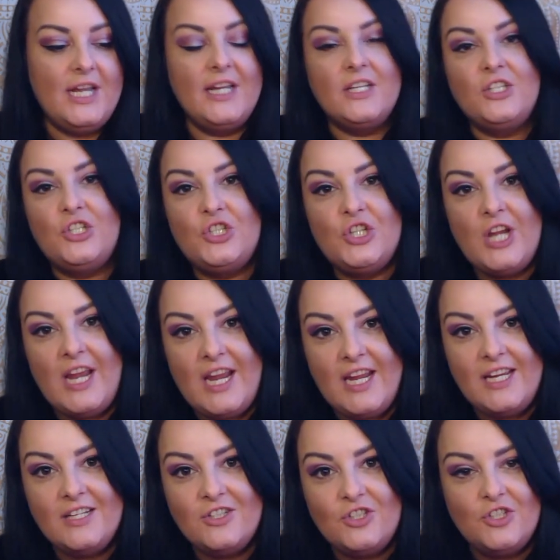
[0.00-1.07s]

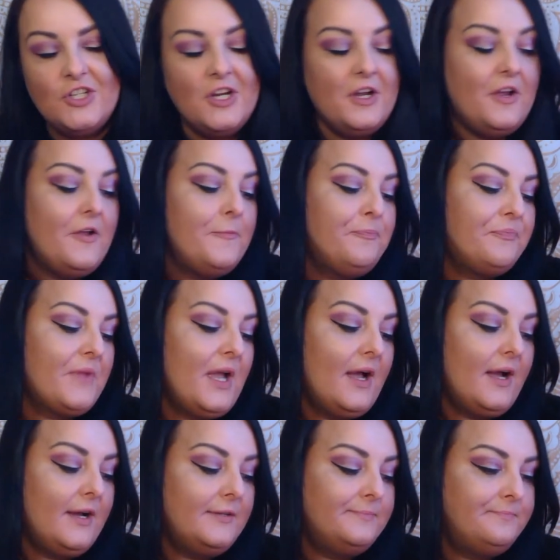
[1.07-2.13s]
exchange
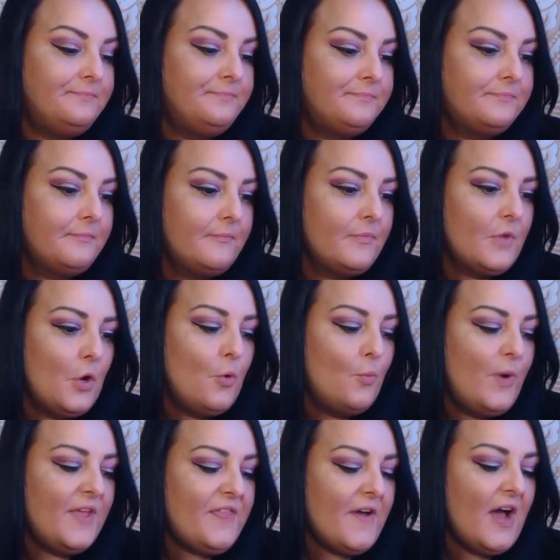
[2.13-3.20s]
um,
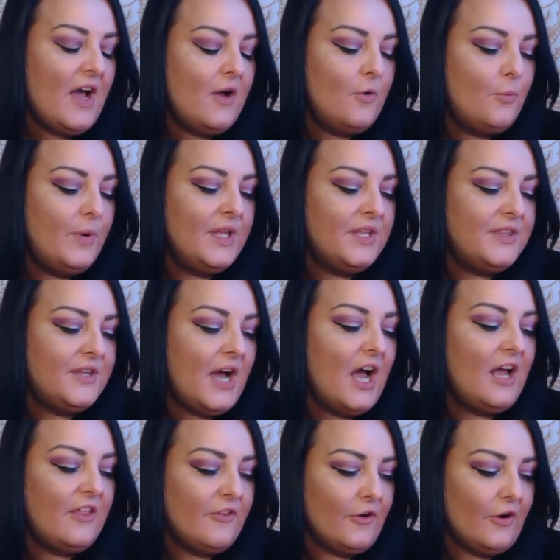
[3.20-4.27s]
with with
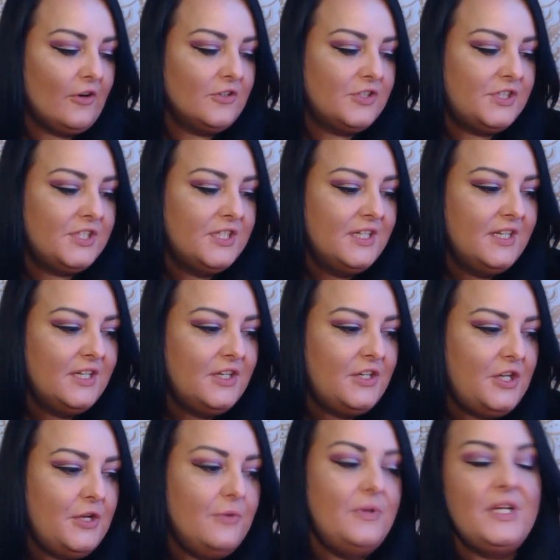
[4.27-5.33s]
others,
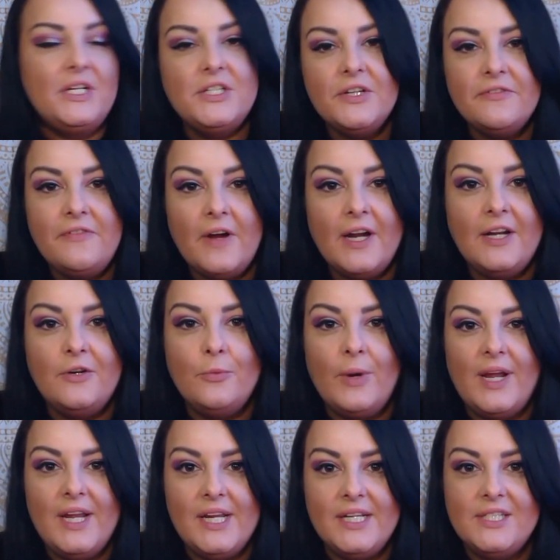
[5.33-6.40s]
you need to find
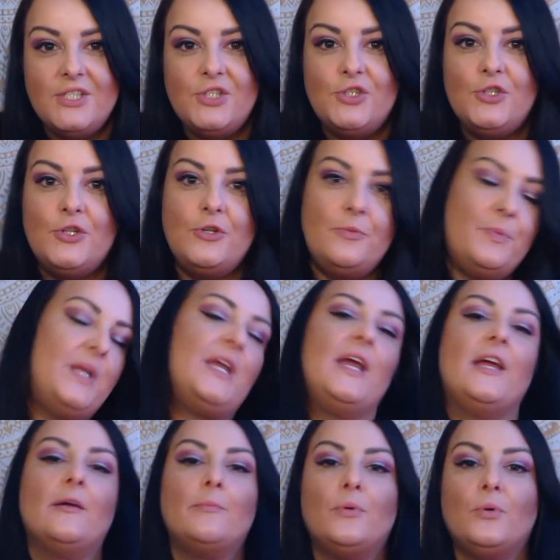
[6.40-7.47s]
ways to be
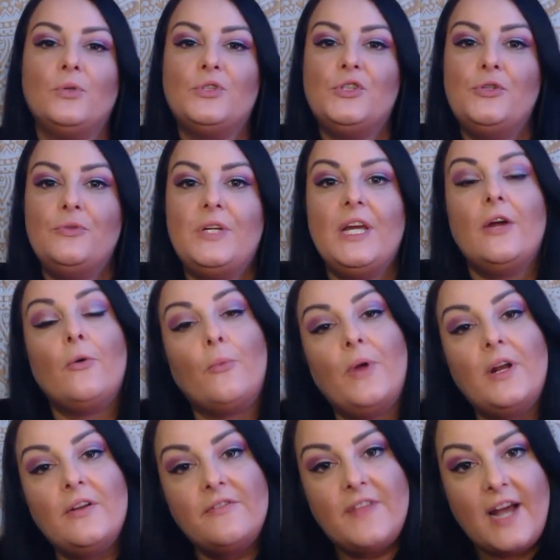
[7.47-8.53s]
able to get
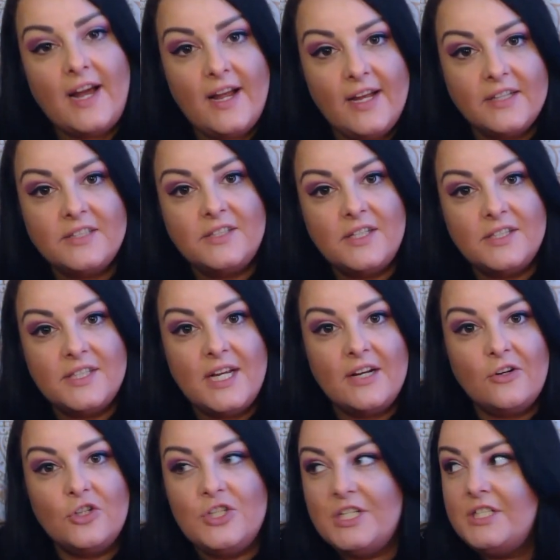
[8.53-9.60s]
rid of that excess
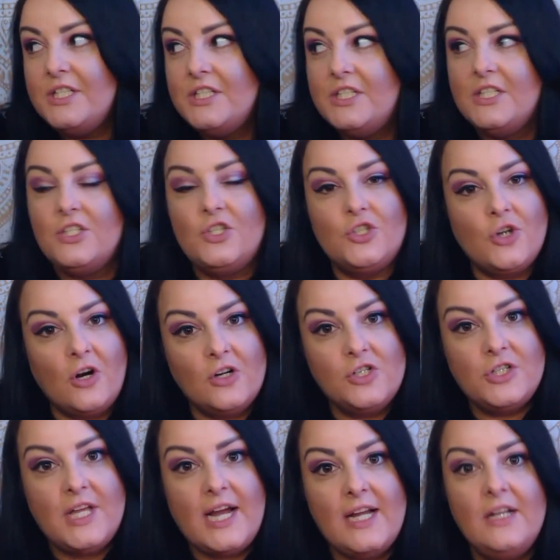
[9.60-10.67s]
energy, to
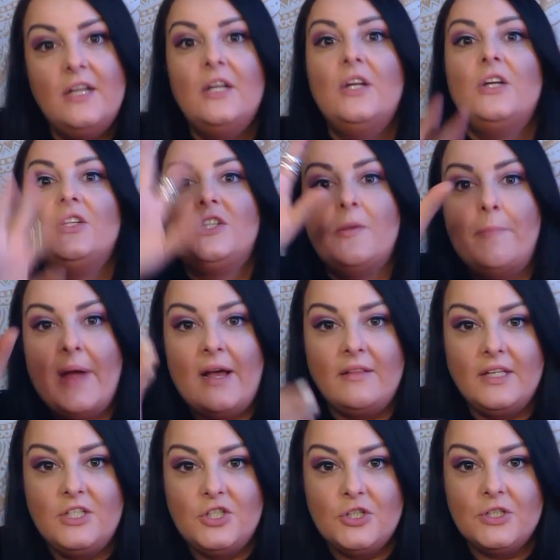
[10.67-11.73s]
discharge that, to
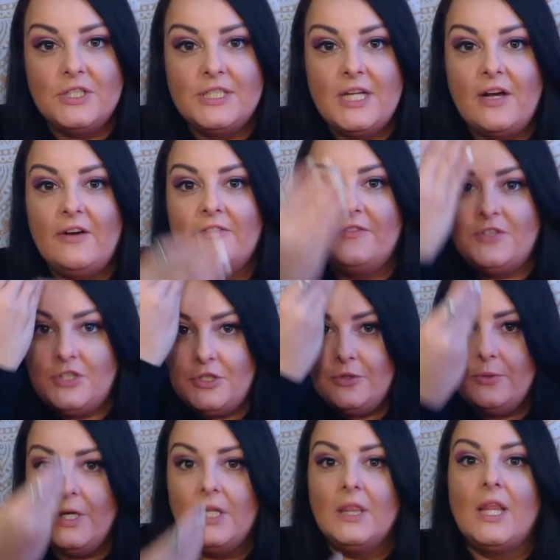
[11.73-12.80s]
balance yourself,
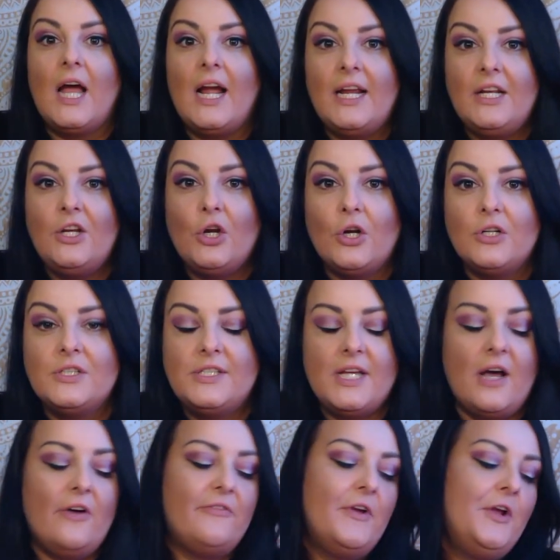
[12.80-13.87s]
to align
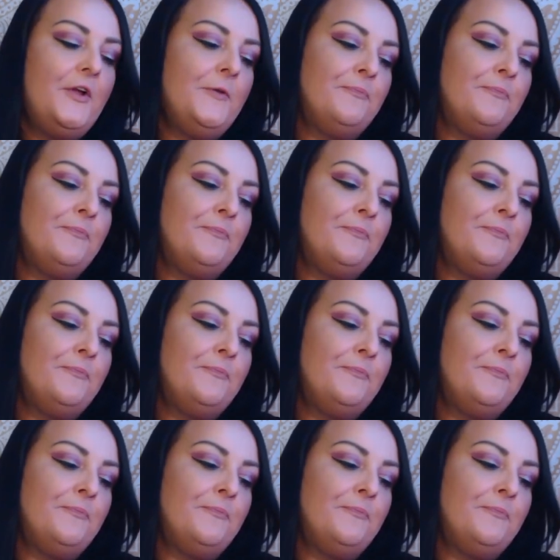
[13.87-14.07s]
yourself.